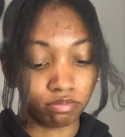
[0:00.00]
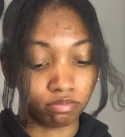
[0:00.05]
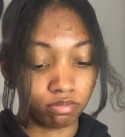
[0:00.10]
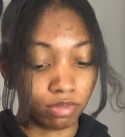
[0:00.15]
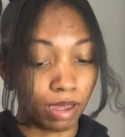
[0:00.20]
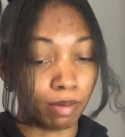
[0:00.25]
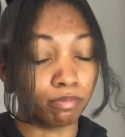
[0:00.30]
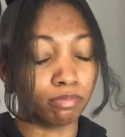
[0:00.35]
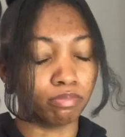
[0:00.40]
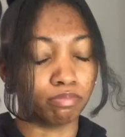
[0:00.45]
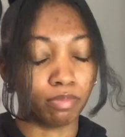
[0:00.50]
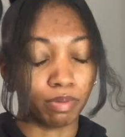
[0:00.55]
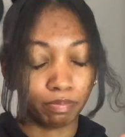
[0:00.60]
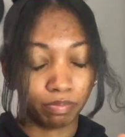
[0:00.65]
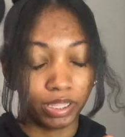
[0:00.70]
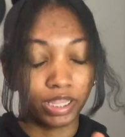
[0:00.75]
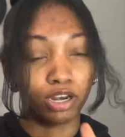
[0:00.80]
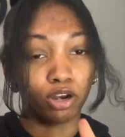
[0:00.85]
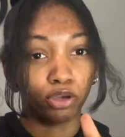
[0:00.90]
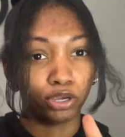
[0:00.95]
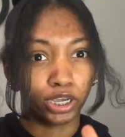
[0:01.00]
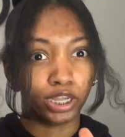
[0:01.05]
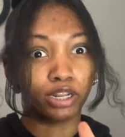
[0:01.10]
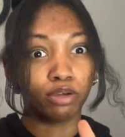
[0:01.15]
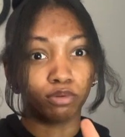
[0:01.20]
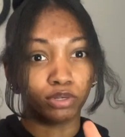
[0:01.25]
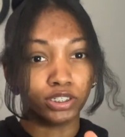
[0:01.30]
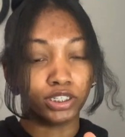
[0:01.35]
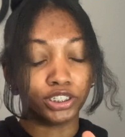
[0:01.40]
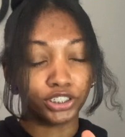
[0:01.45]
I'm plan on getting
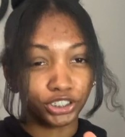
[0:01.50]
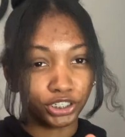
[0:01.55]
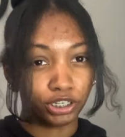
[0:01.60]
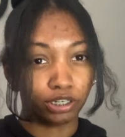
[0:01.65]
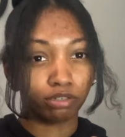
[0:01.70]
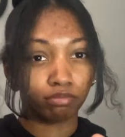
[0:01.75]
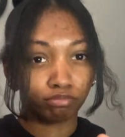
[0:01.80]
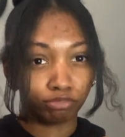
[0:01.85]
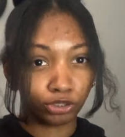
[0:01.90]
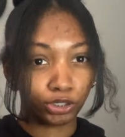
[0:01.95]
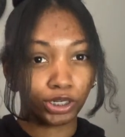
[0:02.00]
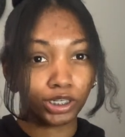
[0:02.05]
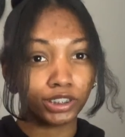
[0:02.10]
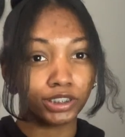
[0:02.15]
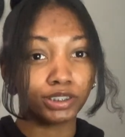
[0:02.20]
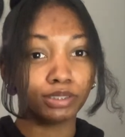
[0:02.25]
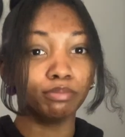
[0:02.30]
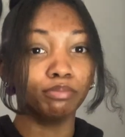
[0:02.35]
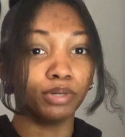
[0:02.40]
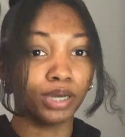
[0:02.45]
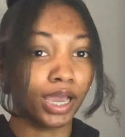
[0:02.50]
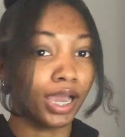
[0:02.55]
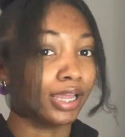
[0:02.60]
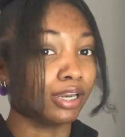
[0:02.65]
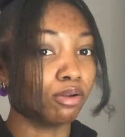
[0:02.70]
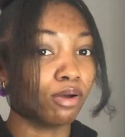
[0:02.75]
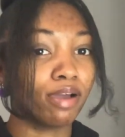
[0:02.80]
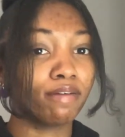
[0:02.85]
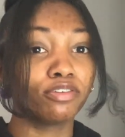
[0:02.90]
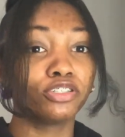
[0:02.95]
one this year, trust. But I
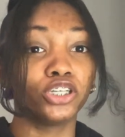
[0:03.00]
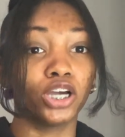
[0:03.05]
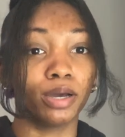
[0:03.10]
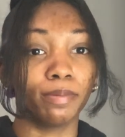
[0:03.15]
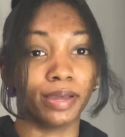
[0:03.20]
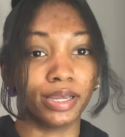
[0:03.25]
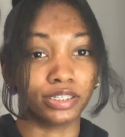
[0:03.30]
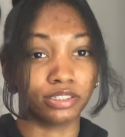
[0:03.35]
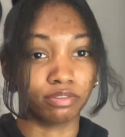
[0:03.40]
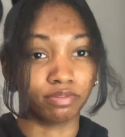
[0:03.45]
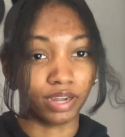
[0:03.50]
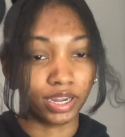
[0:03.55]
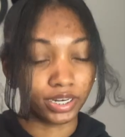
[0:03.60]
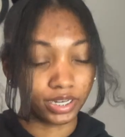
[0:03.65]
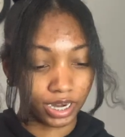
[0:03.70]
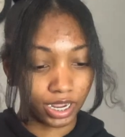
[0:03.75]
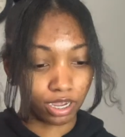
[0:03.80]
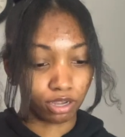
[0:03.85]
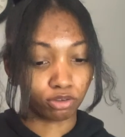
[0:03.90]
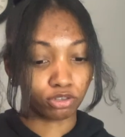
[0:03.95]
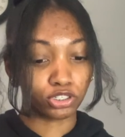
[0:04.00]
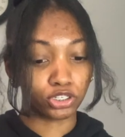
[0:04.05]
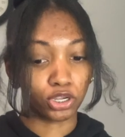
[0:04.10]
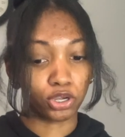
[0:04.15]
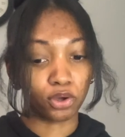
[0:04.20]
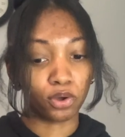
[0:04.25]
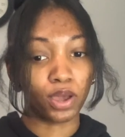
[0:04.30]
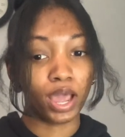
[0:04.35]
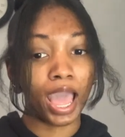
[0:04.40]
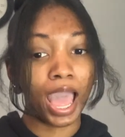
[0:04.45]
don't have a job as of right now,
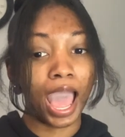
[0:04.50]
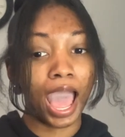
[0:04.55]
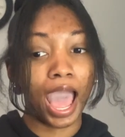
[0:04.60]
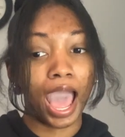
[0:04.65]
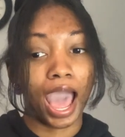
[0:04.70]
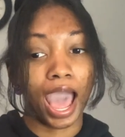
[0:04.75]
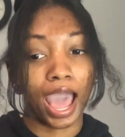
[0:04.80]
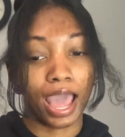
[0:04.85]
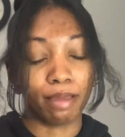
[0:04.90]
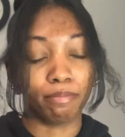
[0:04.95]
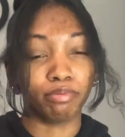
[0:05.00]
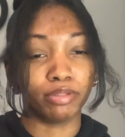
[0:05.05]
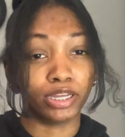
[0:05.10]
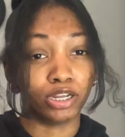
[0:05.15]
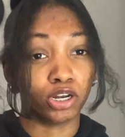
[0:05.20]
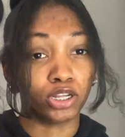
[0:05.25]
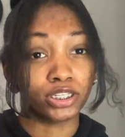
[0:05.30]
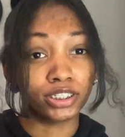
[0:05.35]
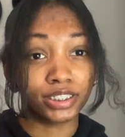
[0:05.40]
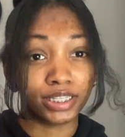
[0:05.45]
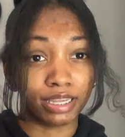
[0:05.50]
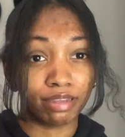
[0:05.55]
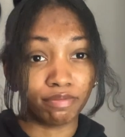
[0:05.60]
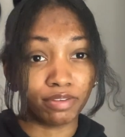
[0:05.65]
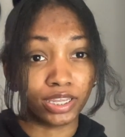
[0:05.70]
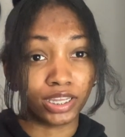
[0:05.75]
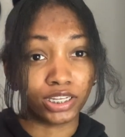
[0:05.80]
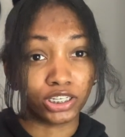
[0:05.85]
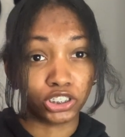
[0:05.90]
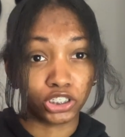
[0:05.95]
so I plan on
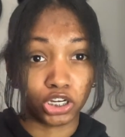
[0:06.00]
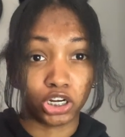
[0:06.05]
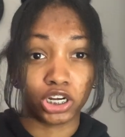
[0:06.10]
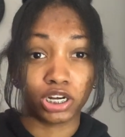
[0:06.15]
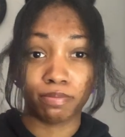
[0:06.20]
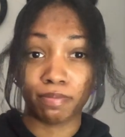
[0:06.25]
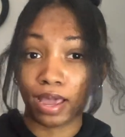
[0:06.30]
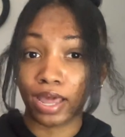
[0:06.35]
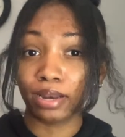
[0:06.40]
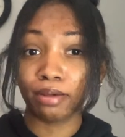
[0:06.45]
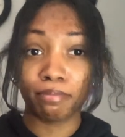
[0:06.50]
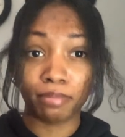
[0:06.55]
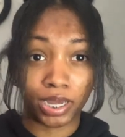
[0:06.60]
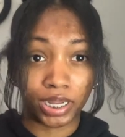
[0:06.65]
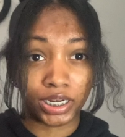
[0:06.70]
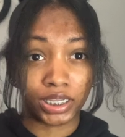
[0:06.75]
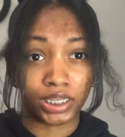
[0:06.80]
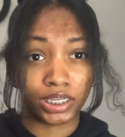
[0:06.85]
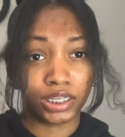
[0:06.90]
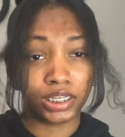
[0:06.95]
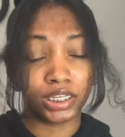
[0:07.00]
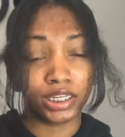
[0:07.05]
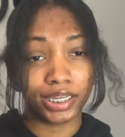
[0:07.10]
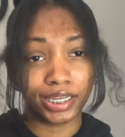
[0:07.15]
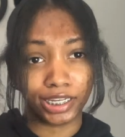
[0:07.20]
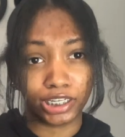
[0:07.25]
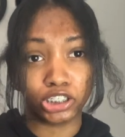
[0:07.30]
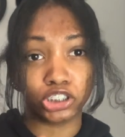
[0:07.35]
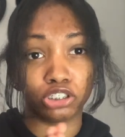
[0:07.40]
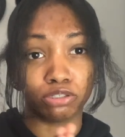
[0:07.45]
saving a certain amount of money
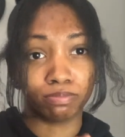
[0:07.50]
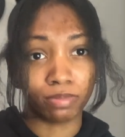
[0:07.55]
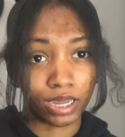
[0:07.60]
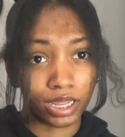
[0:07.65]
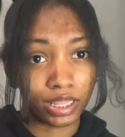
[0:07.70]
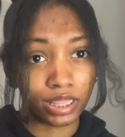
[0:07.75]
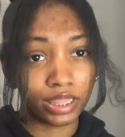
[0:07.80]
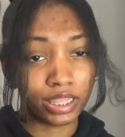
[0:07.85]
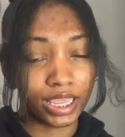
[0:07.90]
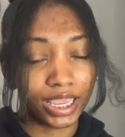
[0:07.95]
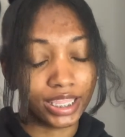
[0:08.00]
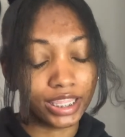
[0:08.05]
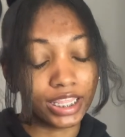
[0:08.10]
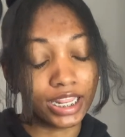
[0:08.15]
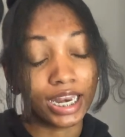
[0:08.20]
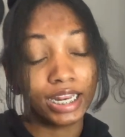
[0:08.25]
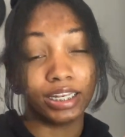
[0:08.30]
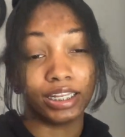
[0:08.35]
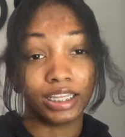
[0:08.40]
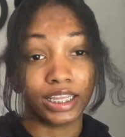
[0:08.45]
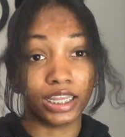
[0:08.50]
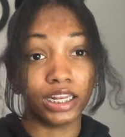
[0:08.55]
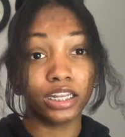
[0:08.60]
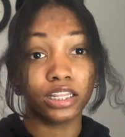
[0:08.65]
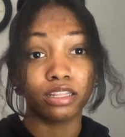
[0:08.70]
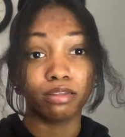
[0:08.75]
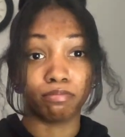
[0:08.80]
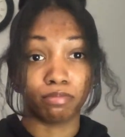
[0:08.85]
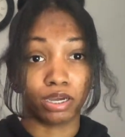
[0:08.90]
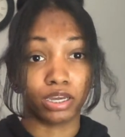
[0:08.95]
each month, and then at the end of
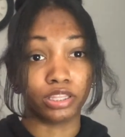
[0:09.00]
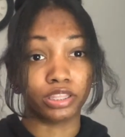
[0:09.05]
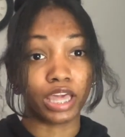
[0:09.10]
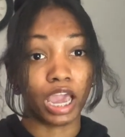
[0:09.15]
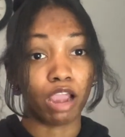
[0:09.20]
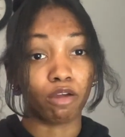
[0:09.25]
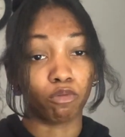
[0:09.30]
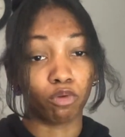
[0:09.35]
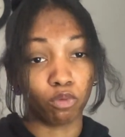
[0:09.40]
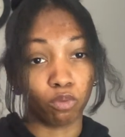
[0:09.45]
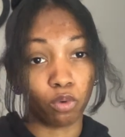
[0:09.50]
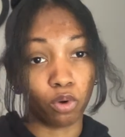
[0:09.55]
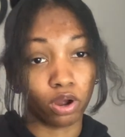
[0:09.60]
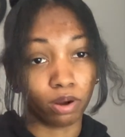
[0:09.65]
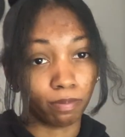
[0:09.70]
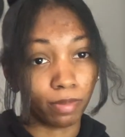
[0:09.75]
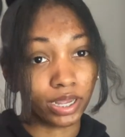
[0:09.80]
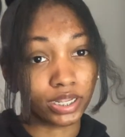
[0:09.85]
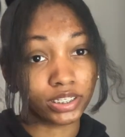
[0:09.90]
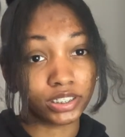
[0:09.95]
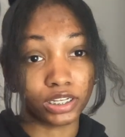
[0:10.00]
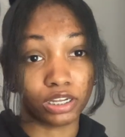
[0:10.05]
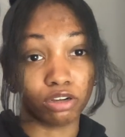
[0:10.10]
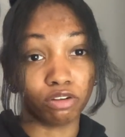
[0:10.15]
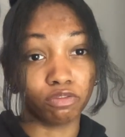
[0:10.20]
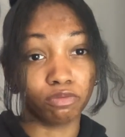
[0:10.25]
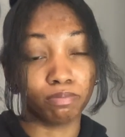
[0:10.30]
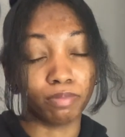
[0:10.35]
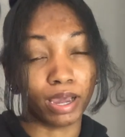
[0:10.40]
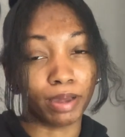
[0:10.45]
the month, I reward myself
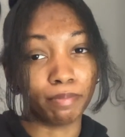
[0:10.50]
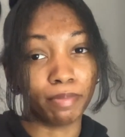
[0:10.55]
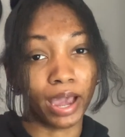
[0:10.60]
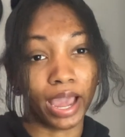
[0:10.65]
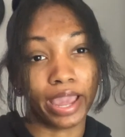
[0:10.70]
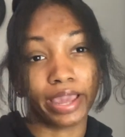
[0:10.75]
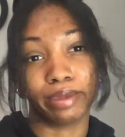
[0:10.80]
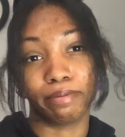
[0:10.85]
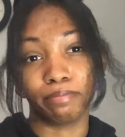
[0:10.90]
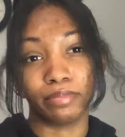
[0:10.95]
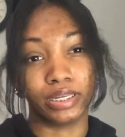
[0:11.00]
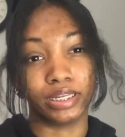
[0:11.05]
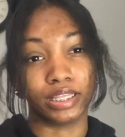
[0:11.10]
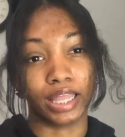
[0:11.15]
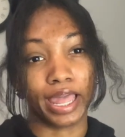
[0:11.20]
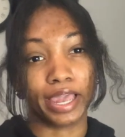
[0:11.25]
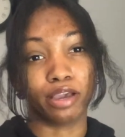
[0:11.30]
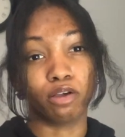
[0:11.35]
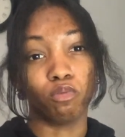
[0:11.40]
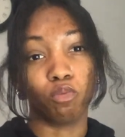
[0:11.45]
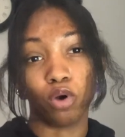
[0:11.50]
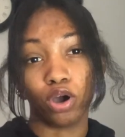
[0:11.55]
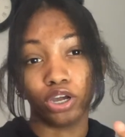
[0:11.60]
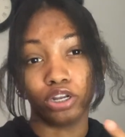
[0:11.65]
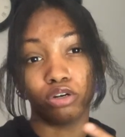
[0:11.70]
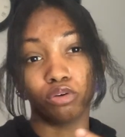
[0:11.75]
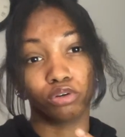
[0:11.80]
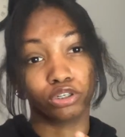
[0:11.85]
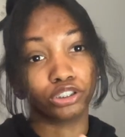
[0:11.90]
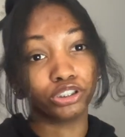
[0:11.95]
by buying me like one
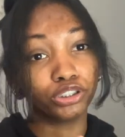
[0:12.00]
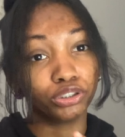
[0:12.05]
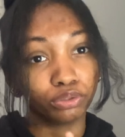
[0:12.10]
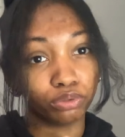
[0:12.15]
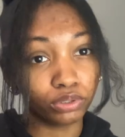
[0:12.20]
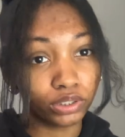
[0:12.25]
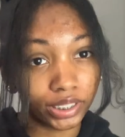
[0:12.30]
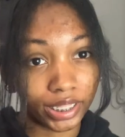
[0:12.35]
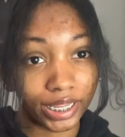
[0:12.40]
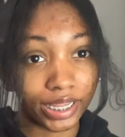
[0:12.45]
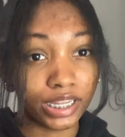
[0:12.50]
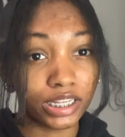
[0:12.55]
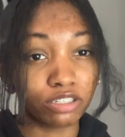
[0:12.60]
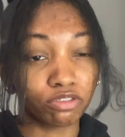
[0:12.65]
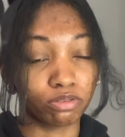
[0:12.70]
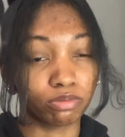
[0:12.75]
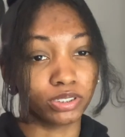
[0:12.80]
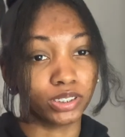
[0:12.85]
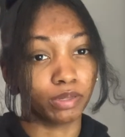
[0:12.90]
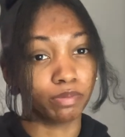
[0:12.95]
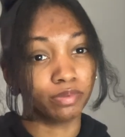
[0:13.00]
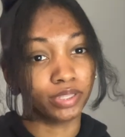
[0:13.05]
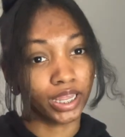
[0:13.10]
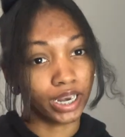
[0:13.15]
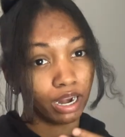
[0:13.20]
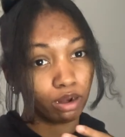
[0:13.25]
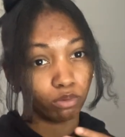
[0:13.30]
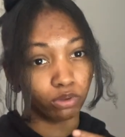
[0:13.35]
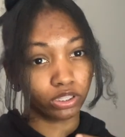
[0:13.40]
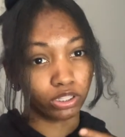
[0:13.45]
or two things from something that I
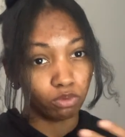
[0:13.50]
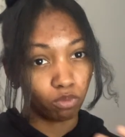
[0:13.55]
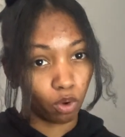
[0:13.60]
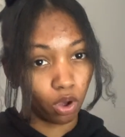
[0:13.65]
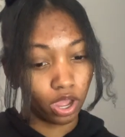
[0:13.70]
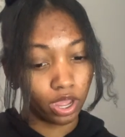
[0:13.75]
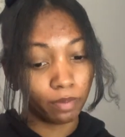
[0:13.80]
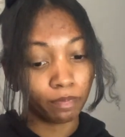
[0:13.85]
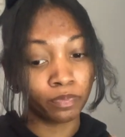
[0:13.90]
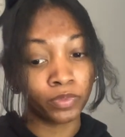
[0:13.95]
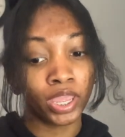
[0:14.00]
really want.